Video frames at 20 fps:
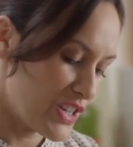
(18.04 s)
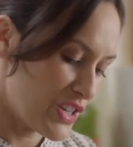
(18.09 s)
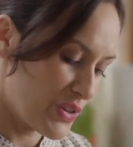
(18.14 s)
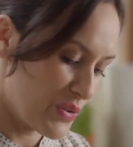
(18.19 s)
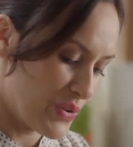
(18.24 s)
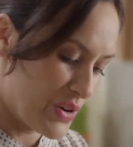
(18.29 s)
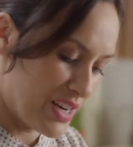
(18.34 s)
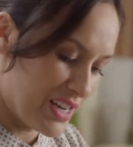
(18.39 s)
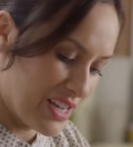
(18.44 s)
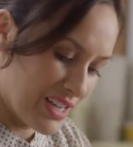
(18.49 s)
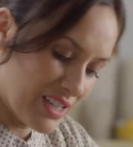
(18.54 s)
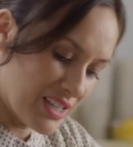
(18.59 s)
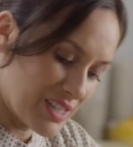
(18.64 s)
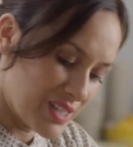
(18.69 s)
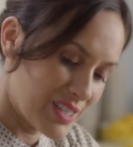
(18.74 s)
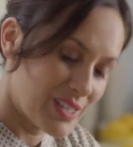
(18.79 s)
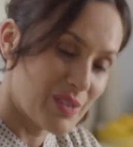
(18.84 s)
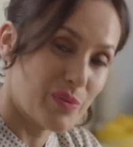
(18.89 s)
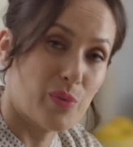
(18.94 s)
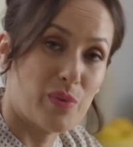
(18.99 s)

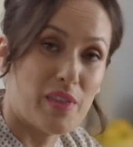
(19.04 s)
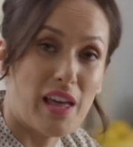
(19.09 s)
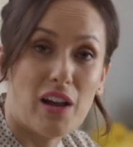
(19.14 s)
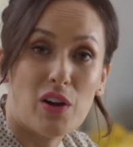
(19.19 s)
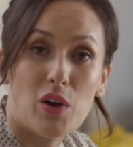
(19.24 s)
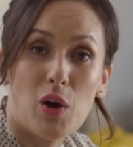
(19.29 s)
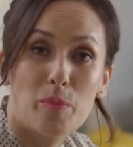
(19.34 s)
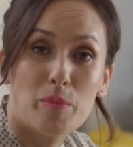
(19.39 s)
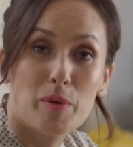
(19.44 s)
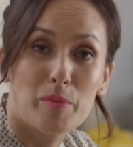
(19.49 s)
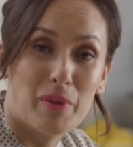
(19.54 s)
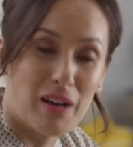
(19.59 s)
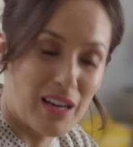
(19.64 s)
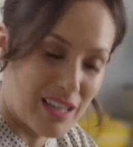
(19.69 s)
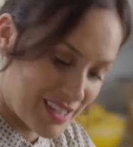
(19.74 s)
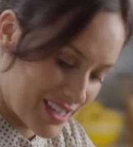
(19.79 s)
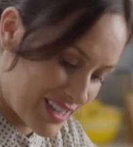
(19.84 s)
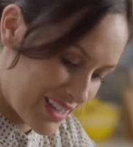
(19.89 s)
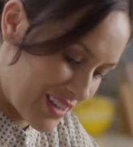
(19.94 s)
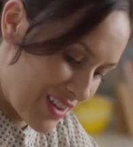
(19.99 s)
ingredients without
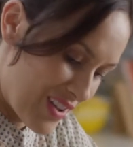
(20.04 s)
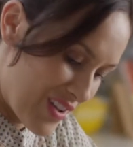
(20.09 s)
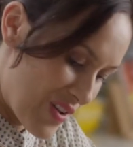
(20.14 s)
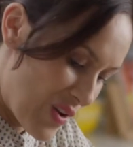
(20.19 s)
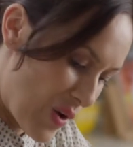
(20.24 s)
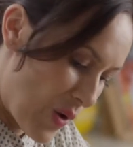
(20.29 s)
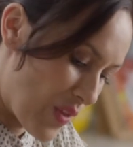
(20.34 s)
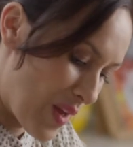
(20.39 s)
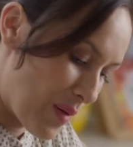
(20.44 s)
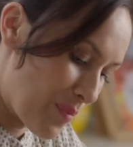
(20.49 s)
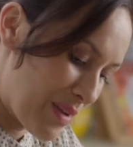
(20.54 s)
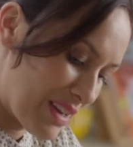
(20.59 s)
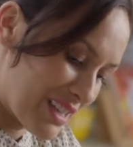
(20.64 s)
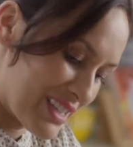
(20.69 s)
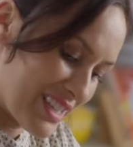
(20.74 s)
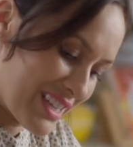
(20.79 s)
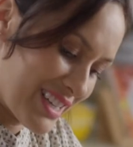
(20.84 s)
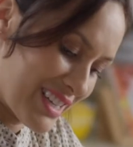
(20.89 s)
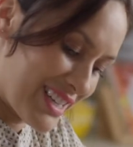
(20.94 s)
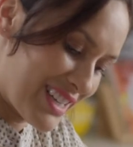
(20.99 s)
compromising on that
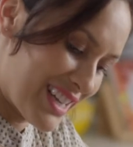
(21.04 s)
Mexican